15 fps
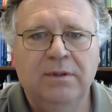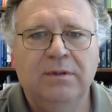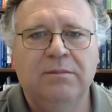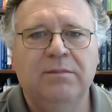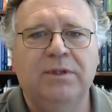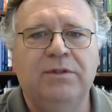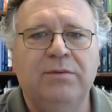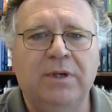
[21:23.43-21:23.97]

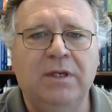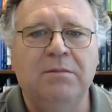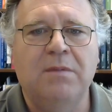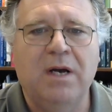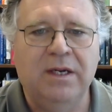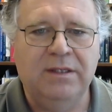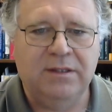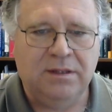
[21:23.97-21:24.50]
between
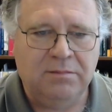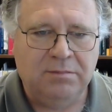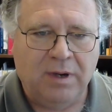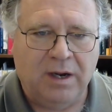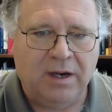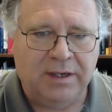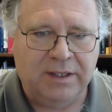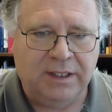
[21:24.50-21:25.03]
mind and
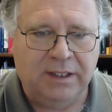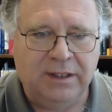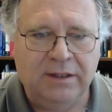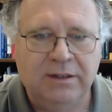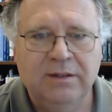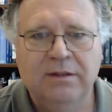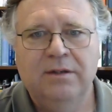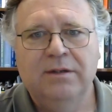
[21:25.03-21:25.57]
body.
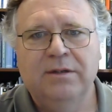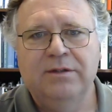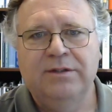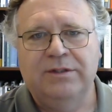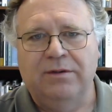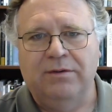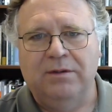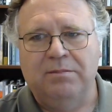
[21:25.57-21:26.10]

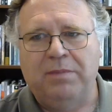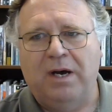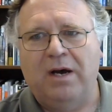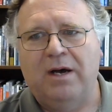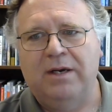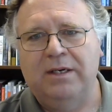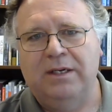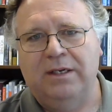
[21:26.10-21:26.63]
So the
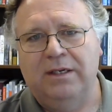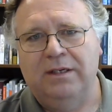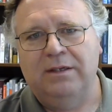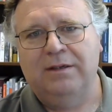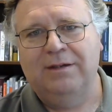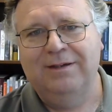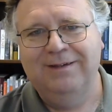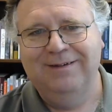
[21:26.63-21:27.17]
body
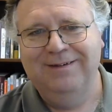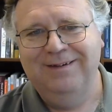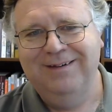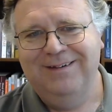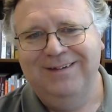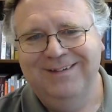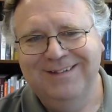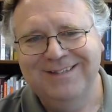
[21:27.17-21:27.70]

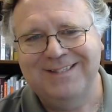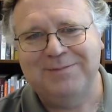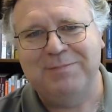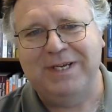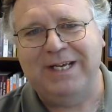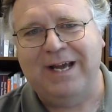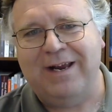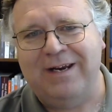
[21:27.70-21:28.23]
is
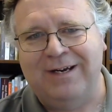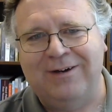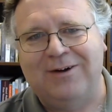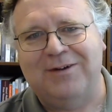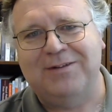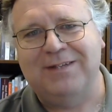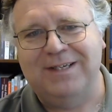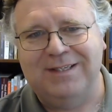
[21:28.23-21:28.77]
begetting
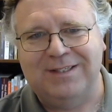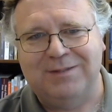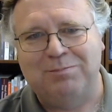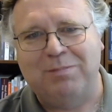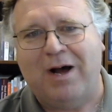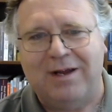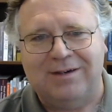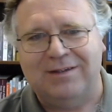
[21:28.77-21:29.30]
all these
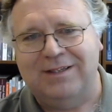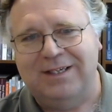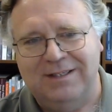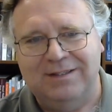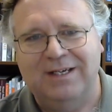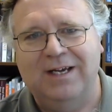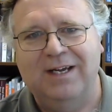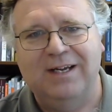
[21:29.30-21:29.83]
bodily
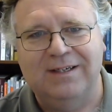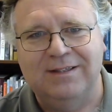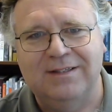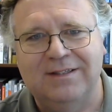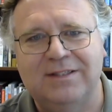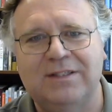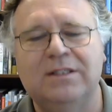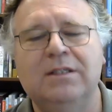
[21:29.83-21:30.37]

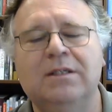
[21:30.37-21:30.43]
things,